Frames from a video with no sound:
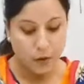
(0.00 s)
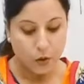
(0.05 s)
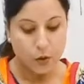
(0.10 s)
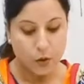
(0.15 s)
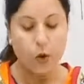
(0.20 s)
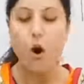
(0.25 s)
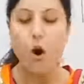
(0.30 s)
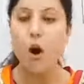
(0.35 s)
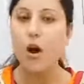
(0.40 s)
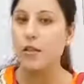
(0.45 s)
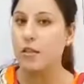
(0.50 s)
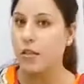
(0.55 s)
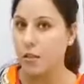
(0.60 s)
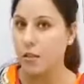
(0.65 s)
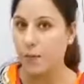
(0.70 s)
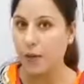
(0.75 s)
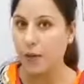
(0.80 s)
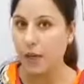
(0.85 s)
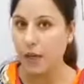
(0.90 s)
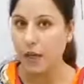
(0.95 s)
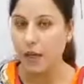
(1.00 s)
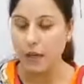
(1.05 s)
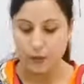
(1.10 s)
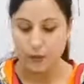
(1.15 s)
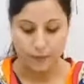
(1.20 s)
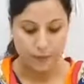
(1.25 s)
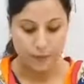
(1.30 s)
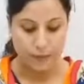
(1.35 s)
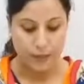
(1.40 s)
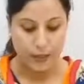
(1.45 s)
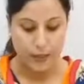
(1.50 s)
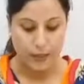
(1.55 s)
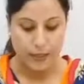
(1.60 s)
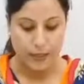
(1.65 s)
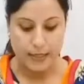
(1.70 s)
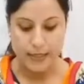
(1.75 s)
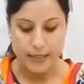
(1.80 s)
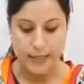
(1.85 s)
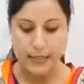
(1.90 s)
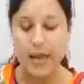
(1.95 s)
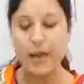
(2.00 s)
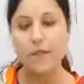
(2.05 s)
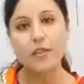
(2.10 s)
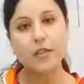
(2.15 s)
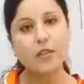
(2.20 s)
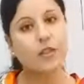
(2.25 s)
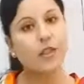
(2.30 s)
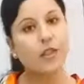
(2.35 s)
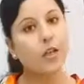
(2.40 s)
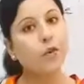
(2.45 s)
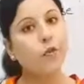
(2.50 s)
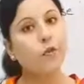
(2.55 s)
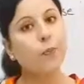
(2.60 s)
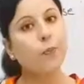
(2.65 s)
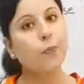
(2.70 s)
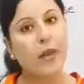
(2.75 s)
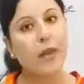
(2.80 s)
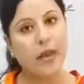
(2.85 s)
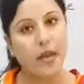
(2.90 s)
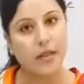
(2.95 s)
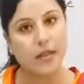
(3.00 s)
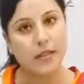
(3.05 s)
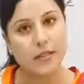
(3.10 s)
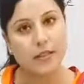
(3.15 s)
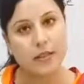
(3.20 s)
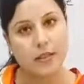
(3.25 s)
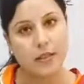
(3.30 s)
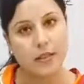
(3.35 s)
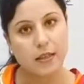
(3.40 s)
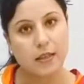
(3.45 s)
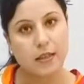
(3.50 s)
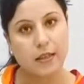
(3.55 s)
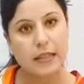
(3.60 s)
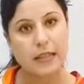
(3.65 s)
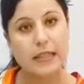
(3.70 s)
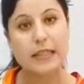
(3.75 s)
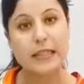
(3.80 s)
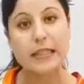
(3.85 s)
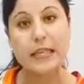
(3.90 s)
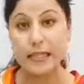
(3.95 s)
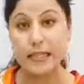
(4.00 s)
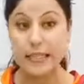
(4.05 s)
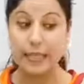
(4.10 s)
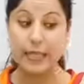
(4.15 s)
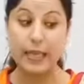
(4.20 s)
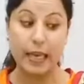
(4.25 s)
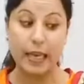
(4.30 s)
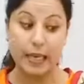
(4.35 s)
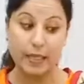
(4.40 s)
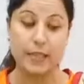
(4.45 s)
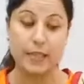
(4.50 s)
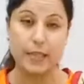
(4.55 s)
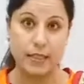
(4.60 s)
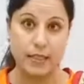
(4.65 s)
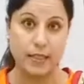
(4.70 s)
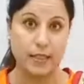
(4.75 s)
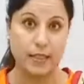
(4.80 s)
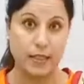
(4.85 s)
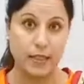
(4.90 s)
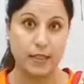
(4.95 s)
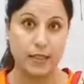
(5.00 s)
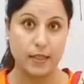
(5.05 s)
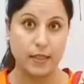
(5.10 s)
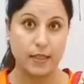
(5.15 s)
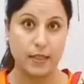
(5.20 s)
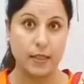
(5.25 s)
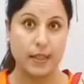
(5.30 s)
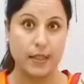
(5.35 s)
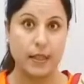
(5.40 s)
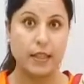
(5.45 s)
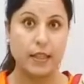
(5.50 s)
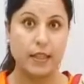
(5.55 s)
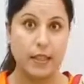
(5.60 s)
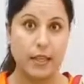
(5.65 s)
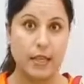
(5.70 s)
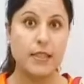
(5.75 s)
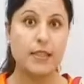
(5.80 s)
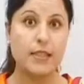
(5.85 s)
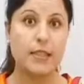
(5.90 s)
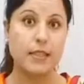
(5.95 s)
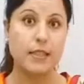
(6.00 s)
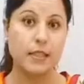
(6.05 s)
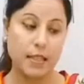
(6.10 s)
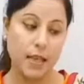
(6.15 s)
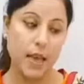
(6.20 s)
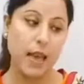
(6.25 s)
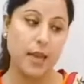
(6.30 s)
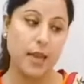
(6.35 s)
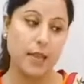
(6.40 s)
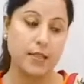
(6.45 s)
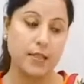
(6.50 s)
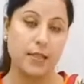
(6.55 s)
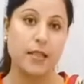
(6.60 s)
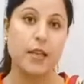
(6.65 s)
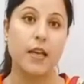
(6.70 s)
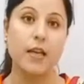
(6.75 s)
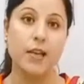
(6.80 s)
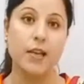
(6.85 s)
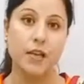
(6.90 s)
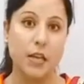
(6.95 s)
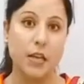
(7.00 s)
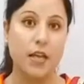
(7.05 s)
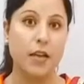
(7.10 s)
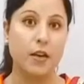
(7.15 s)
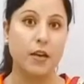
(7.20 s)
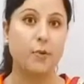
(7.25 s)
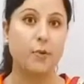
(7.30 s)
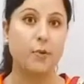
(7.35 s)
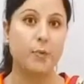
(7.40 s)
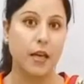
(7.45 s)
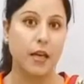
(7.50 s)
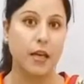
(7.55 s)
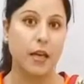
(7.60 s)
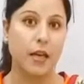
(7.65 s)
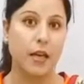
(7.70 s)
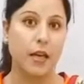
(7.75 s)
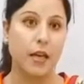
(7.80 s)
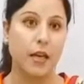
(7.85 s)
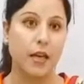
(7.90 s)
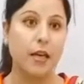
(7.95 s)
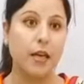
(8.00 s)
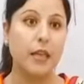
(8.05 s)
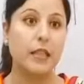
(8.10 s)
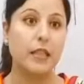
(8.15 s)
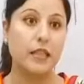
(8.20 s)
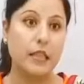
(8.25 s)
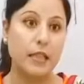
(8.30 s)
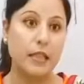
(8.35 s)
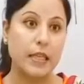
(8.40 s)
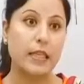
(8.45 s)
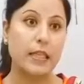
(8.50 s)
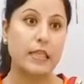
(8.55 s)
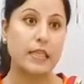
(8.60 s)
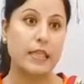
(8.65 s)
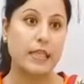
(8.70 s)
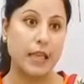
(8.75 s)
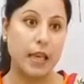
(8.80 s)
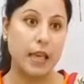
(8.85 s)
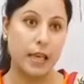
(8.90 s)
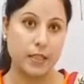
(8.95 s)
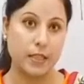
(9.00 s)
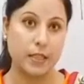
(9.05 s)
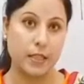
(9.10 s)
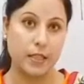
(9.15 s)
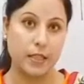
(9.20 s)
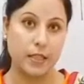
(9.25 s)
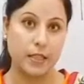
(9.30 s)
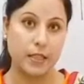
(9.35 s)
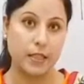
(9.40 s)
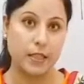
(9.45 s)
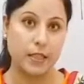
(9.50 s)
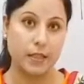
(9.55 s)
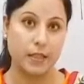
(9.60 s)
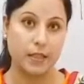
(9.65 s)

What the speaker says: cost me 70 rupees. This cassette. This is near me. This cassette.